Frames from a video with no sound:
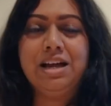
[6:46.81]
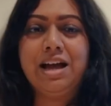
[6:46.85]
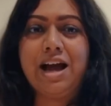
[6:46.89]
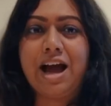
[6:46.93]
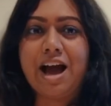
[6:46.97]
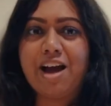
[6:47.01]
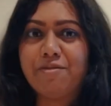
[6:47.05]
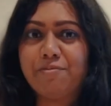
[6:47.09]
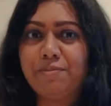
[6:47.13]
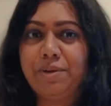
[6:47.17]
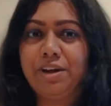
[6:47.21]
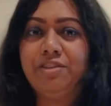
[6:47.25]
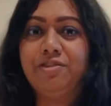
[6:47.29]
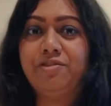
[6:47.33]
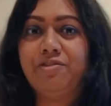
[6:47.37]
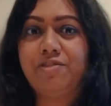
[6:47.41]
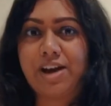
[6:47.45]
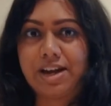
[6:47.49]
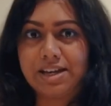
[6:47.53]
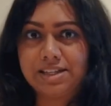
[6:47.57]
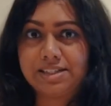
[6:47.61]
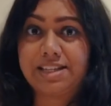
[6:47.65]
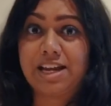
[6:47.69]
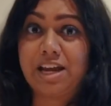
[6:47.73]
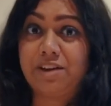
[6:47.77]
I've made
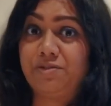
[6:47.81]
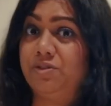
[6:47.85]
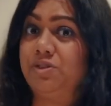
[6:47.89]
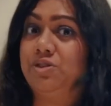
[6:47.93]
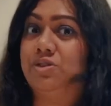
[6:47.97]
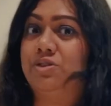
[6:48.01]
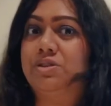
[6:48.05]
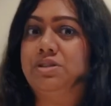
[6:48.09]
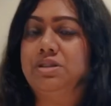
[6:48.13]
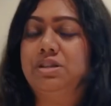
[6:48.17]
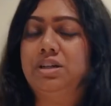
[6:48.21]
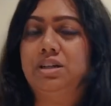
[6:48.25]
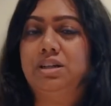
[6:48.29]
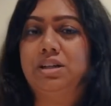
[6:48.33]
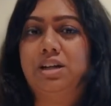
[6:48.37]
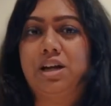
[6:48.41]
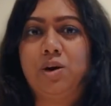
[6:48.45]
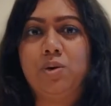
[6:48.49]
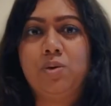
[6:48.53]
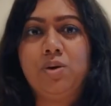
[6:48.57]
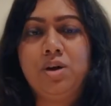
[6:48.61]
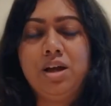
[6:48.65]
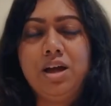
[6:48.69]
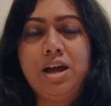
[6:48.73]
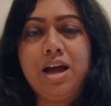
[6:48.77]
5 sandwiches here now